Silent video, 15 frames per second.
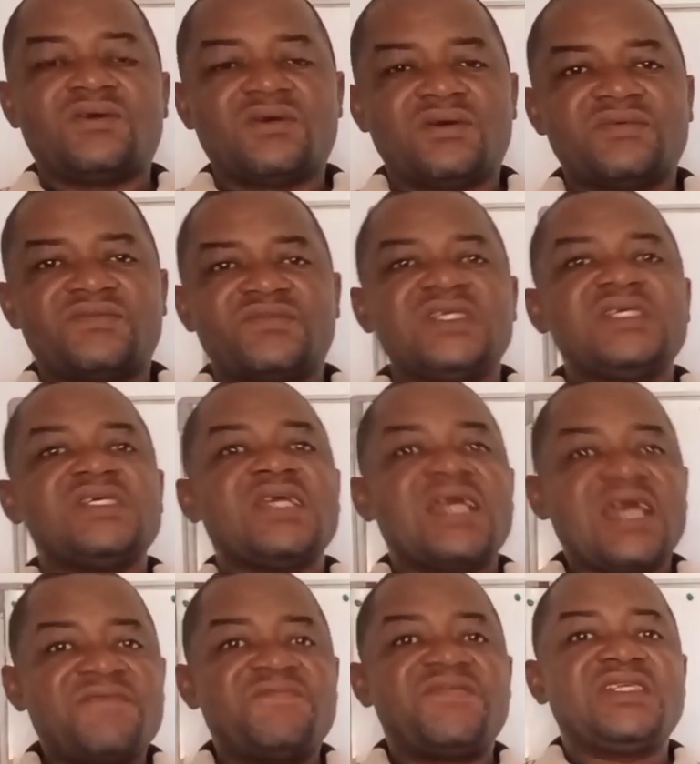of
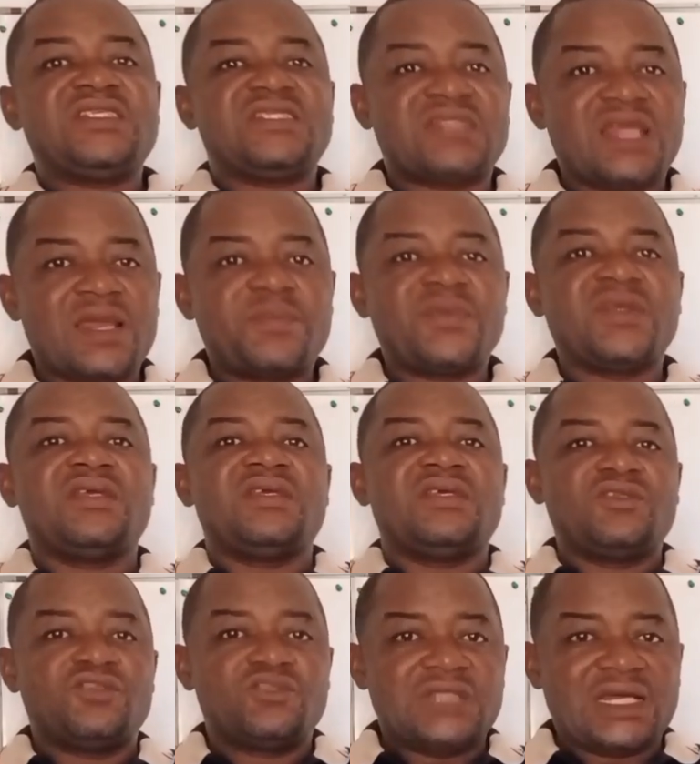every step
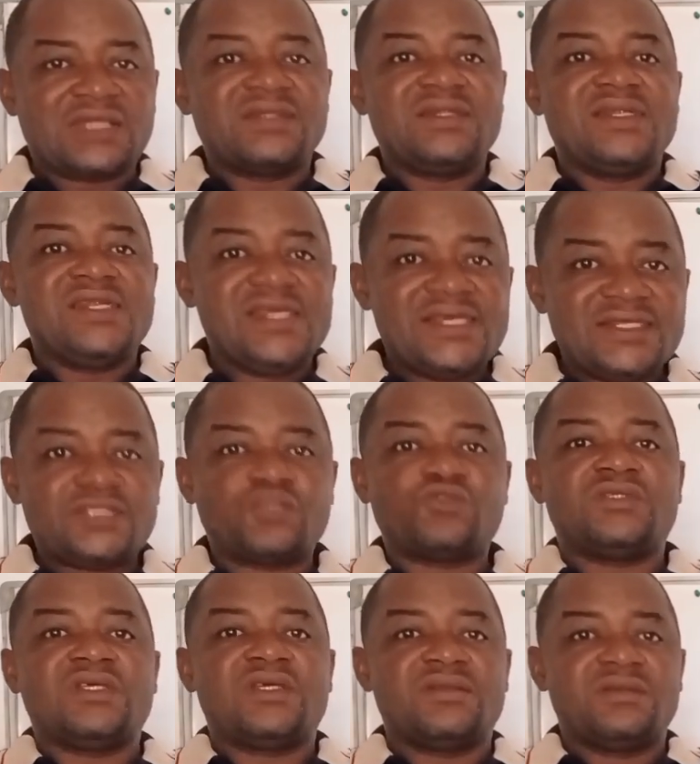that leads
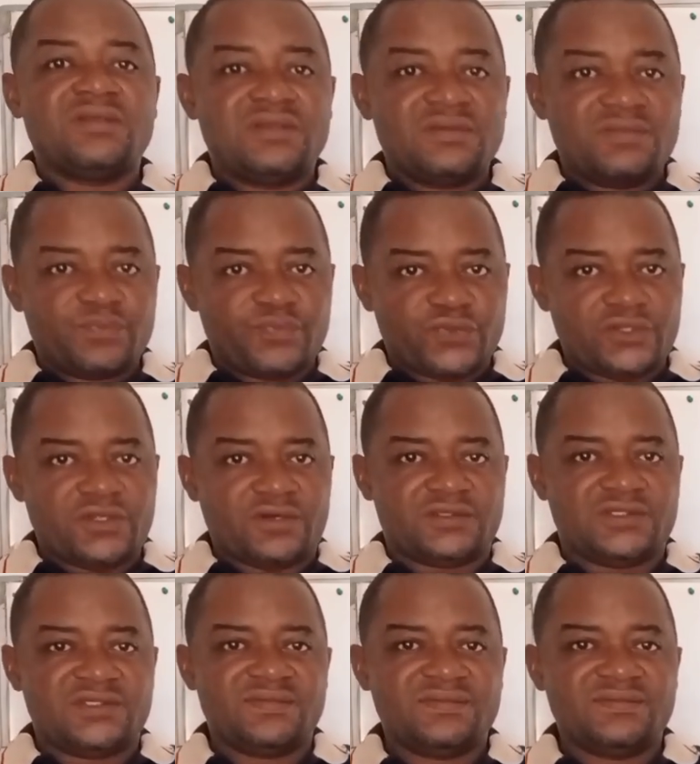to the
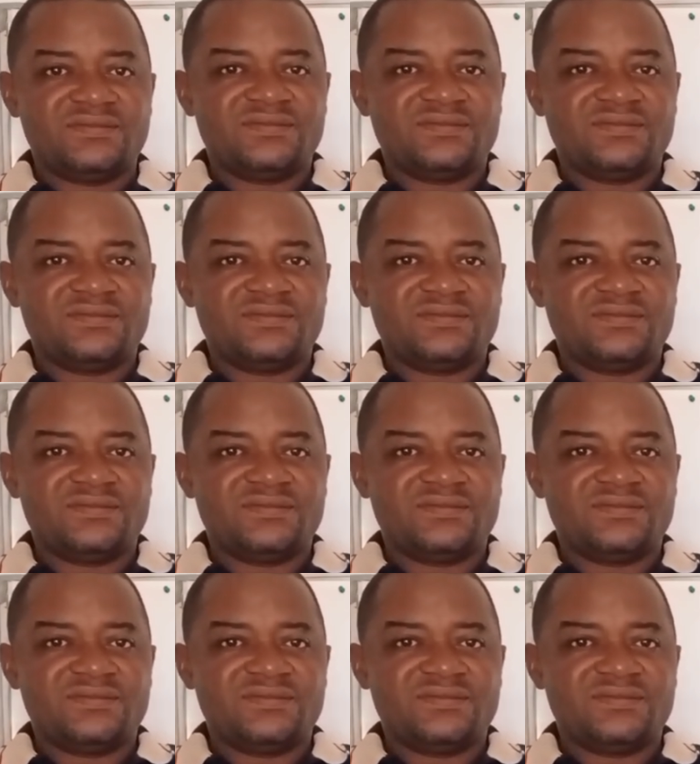product.